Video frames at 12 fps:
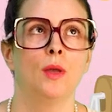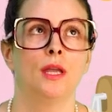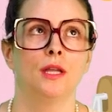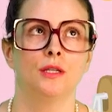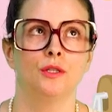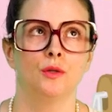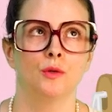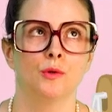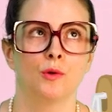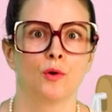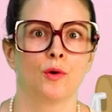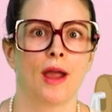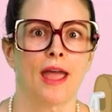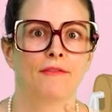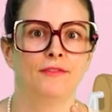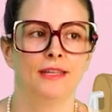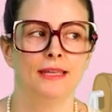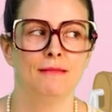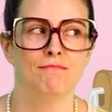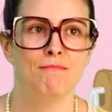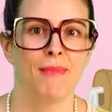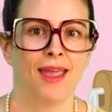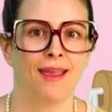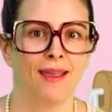We could do Crafty
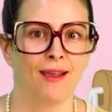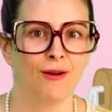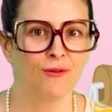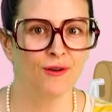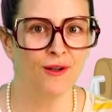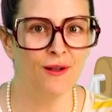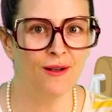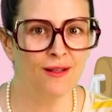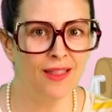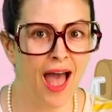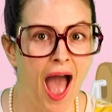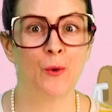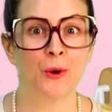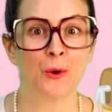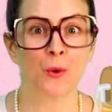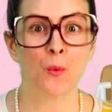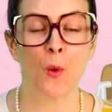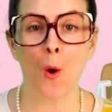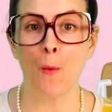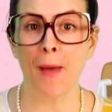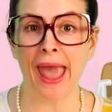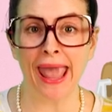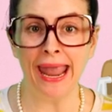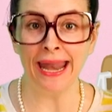Meryl, Wonder
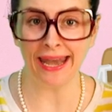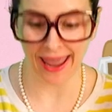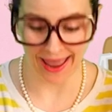Woman,